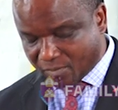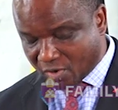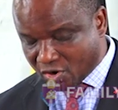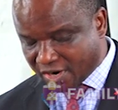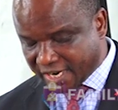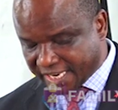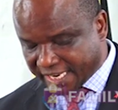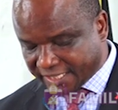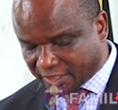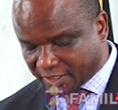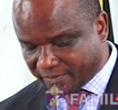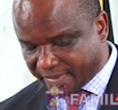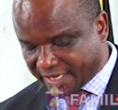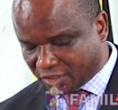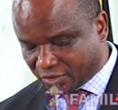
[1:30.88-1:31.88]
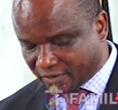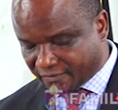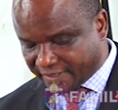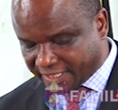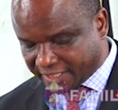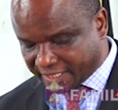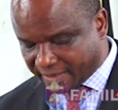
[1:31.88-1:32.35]
modeling estimates
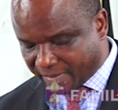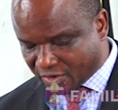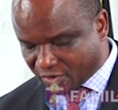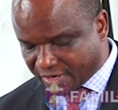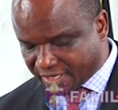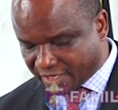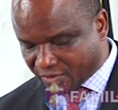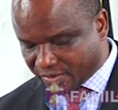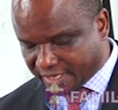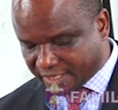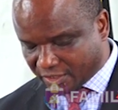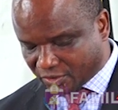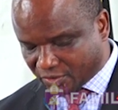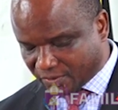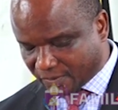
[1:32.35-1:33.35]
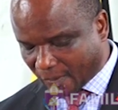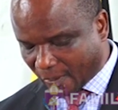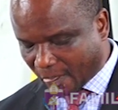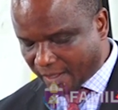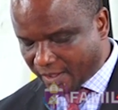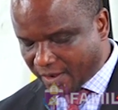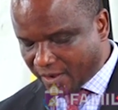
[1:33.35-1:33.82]
of December 2022,
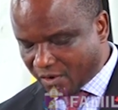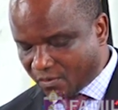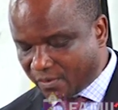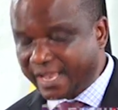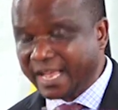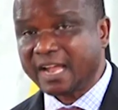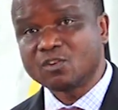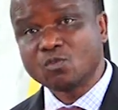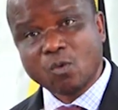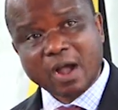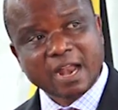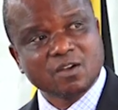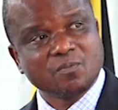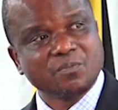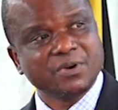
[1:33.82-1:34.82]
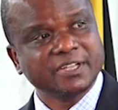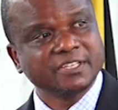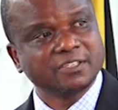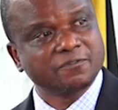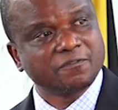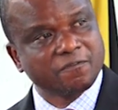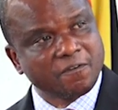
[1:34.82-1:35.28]
we had
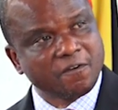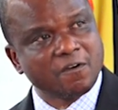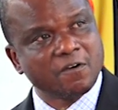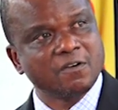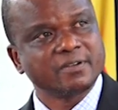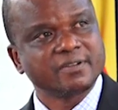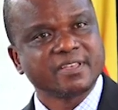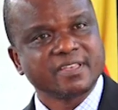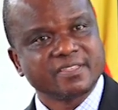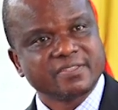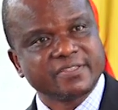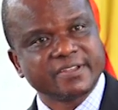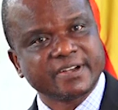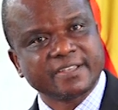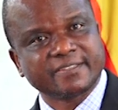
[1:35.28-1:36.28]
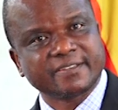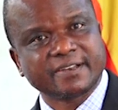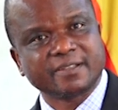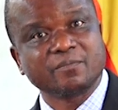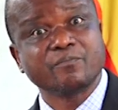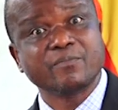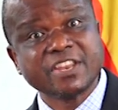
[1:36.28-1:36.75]

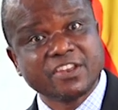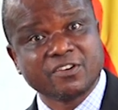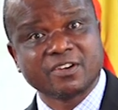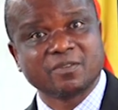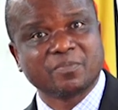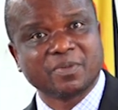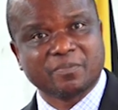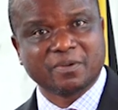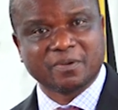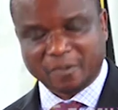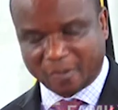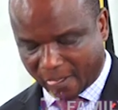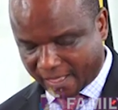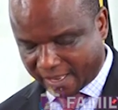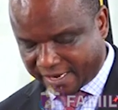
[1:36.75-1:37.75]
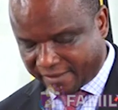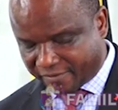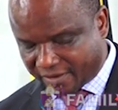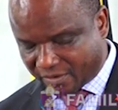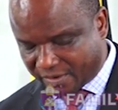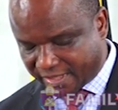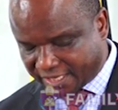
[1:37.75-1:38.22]
1.433 million people
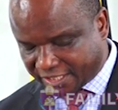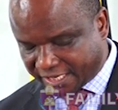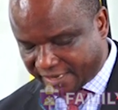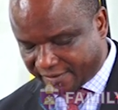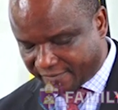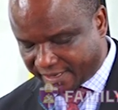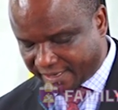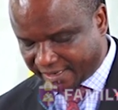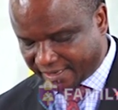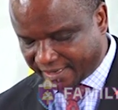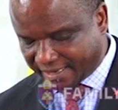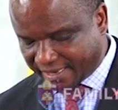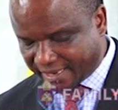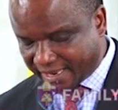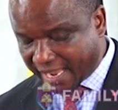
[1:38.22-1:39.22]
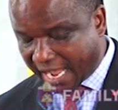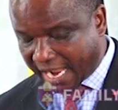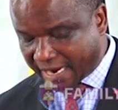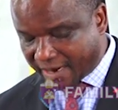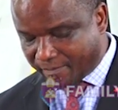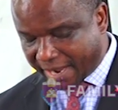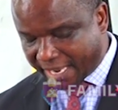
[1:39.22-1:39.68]
living with HIV.
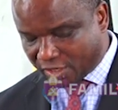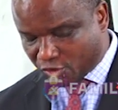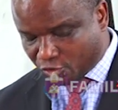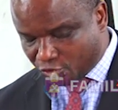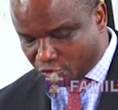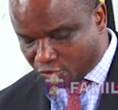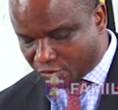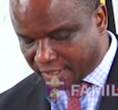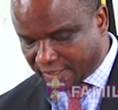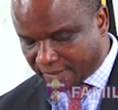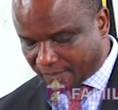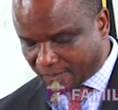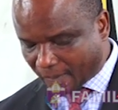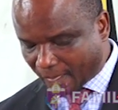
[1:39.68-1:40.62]
And by June,